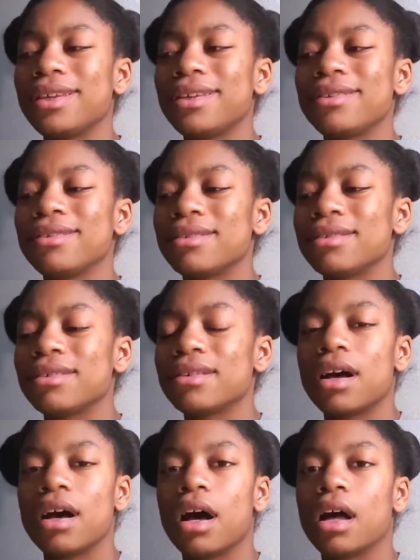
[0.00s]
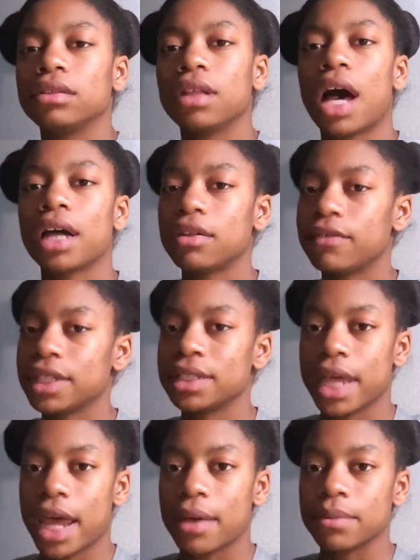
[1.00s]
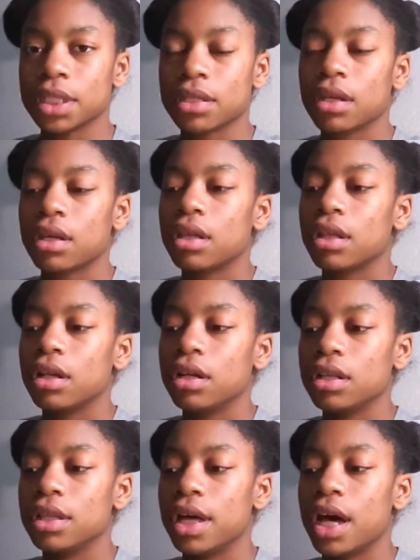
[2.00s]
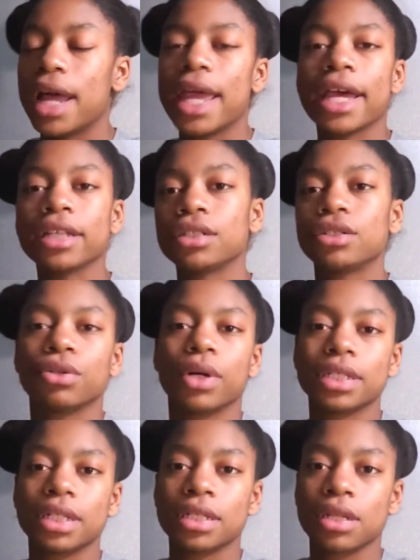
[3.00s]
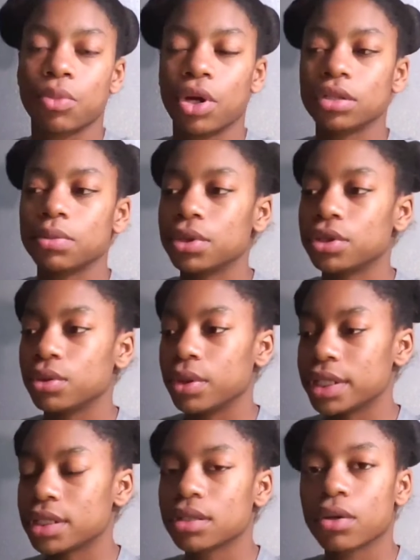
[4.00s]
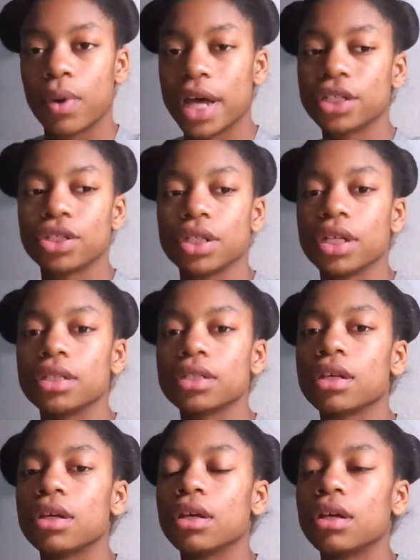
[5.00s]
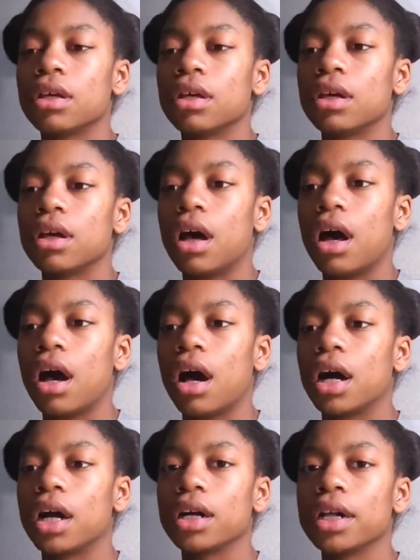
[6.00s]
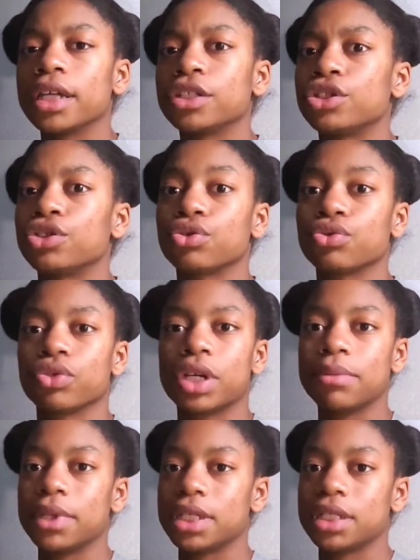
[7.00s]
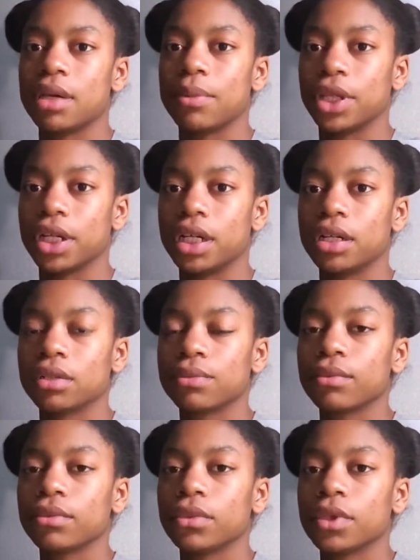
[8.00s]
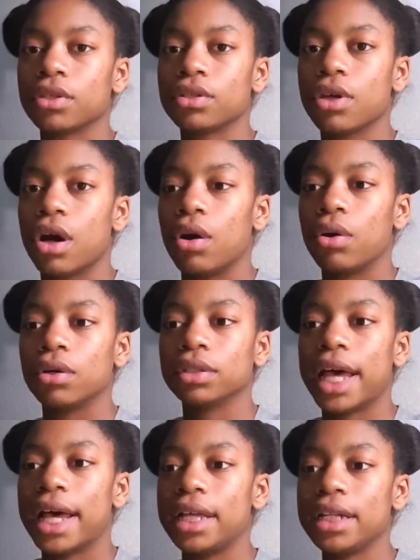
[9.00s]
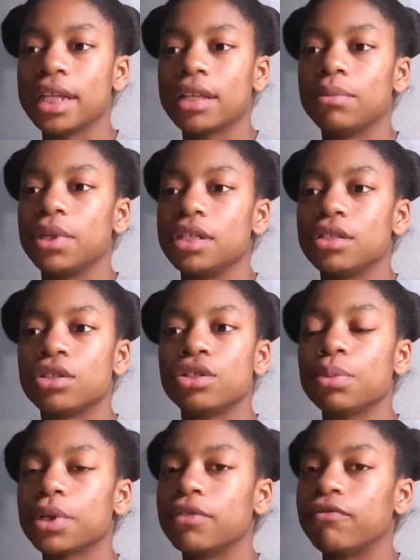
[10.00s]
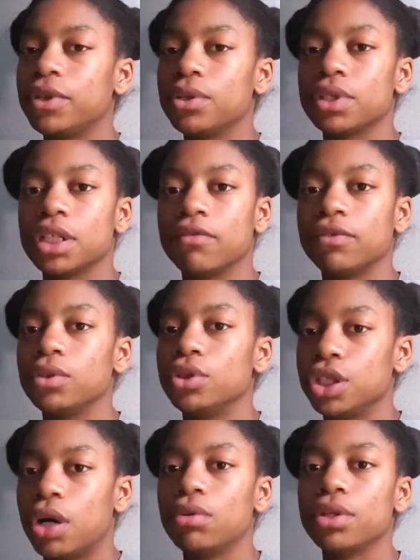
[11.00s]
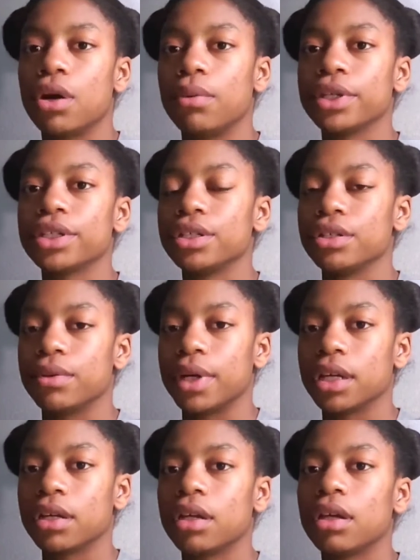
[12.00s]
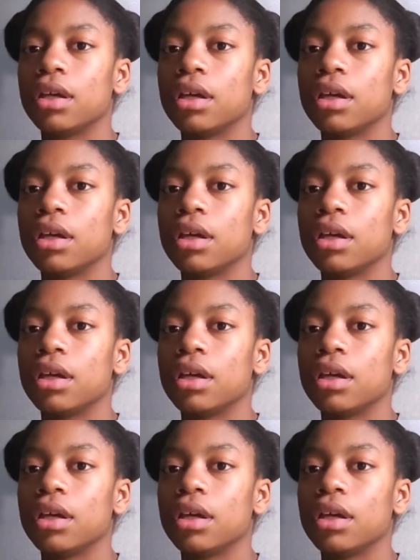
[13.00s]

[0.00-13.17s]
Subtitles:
In a lot of exams, the answer choices in multiple choice questions are extremely similar, so that it can be super confusing if you don't know what you're doing,